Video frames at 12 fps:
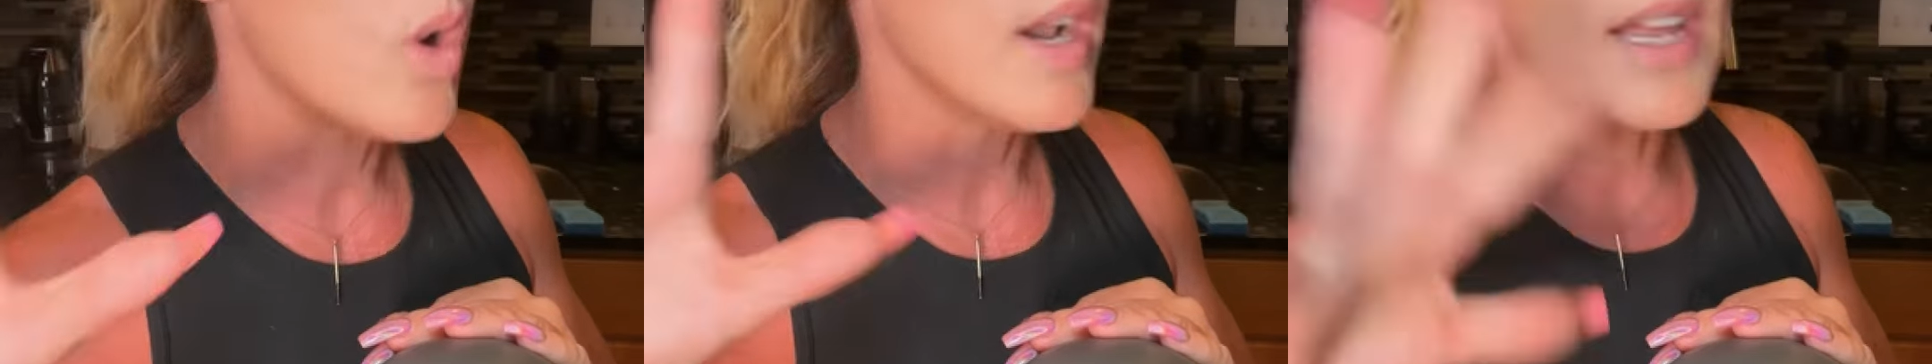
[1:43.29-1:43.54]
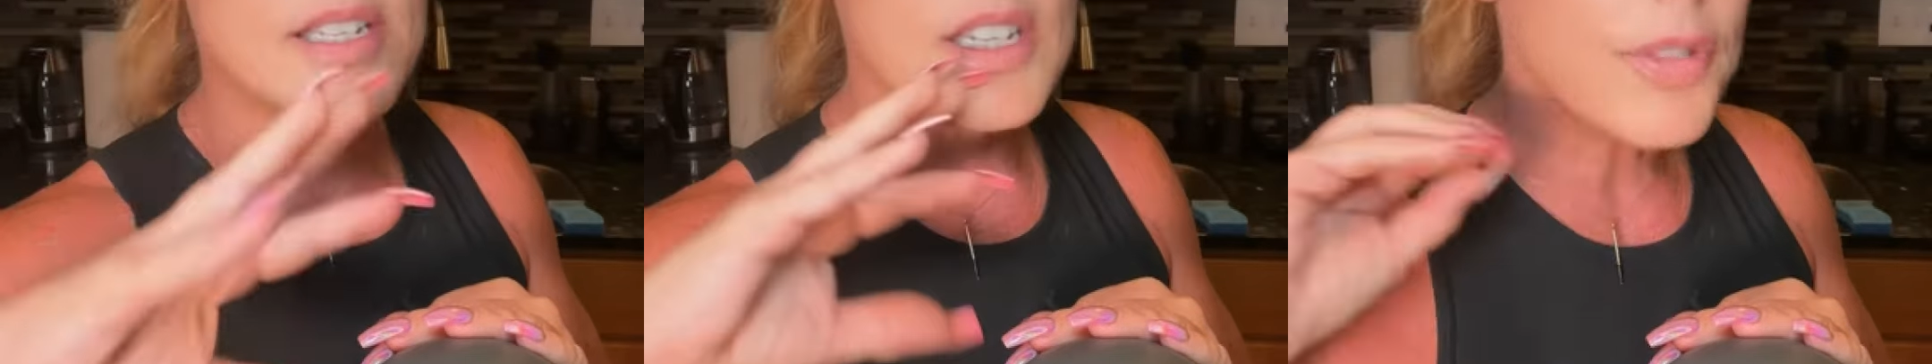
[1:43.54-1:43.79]
a
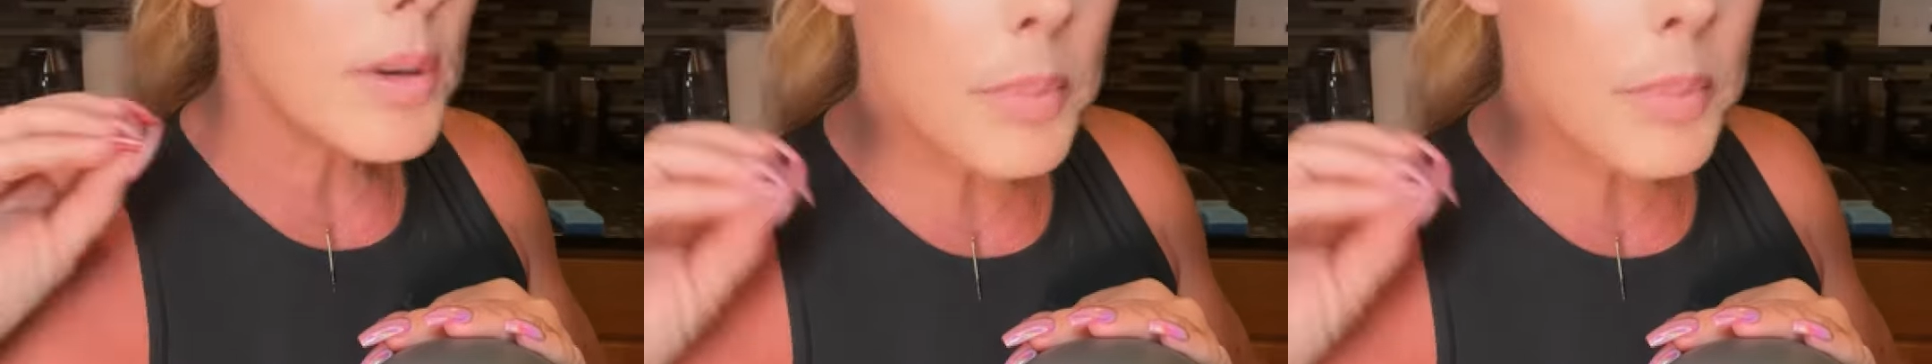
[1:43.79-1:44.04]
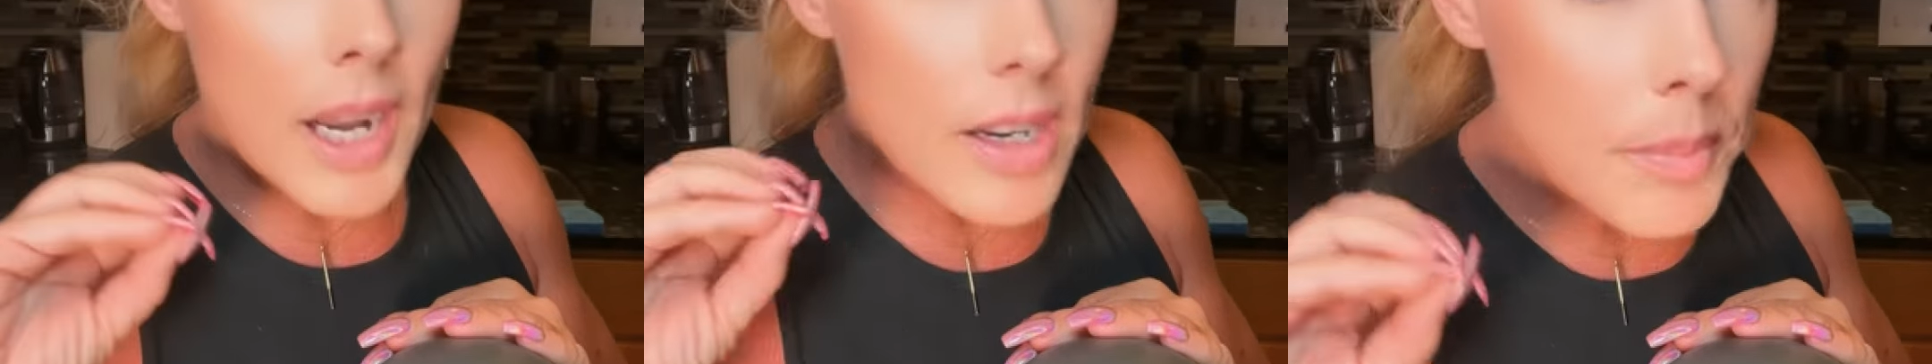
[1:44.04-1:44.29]
different
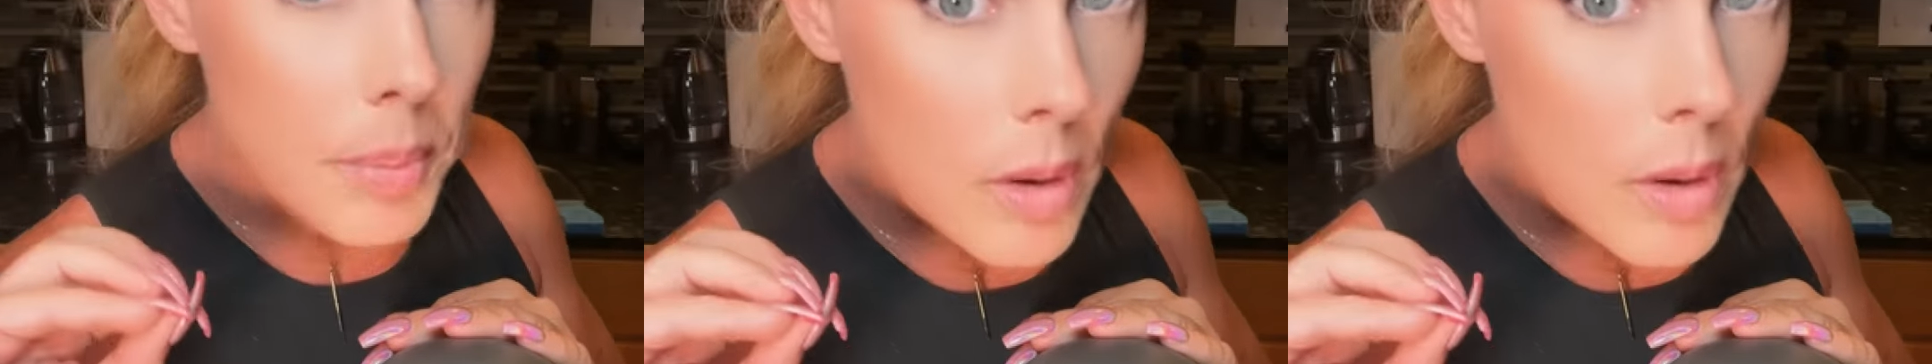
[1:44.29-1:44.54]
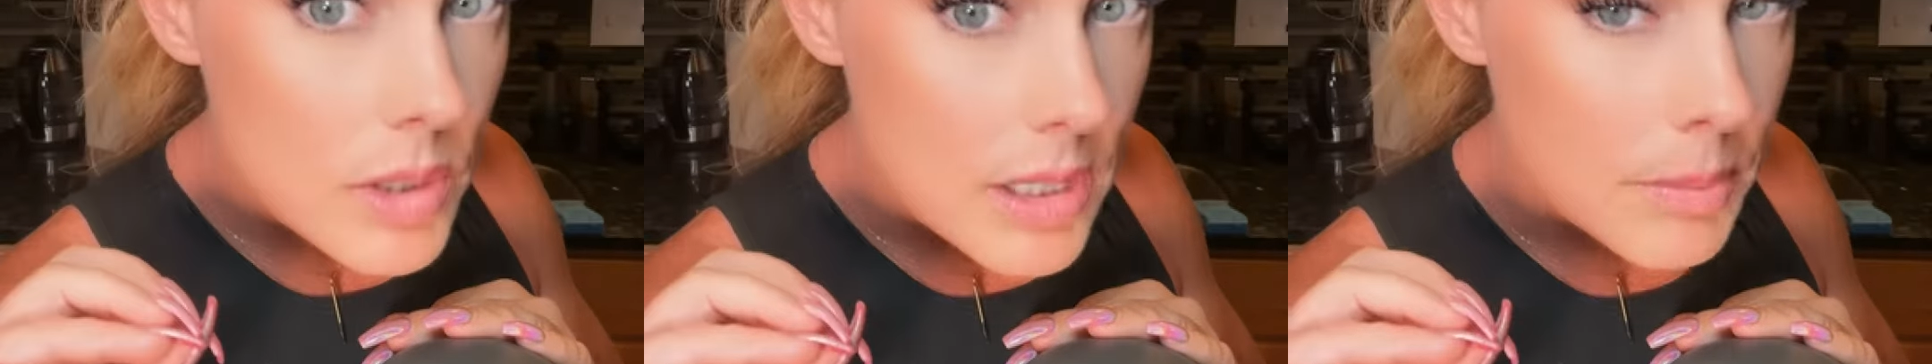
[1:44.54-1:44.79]
brand of
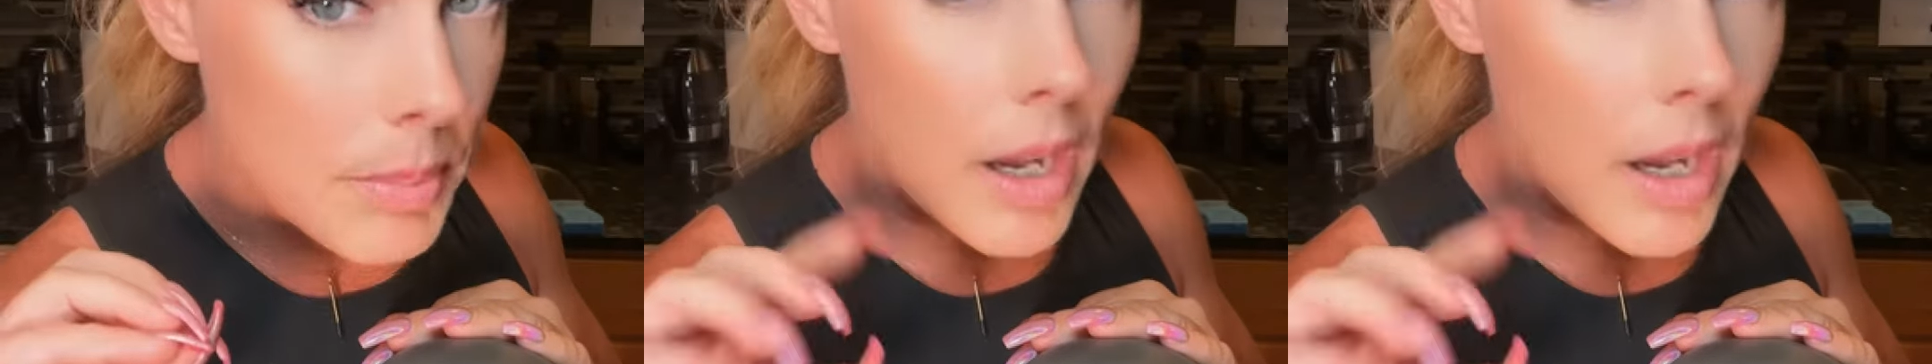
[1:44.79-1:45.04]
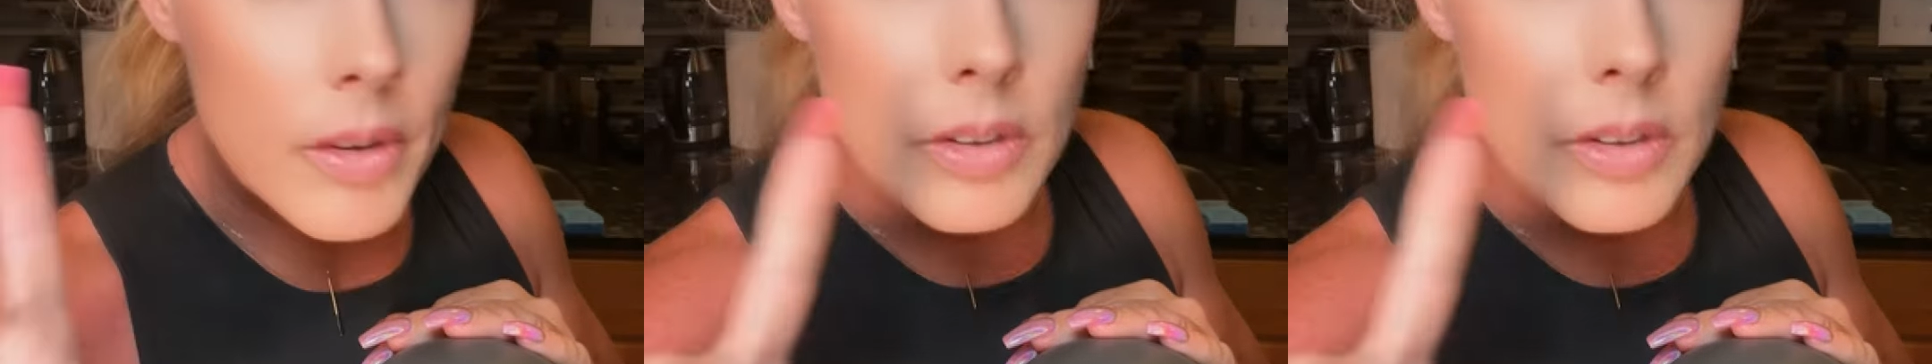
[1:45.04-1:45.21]
protein powder,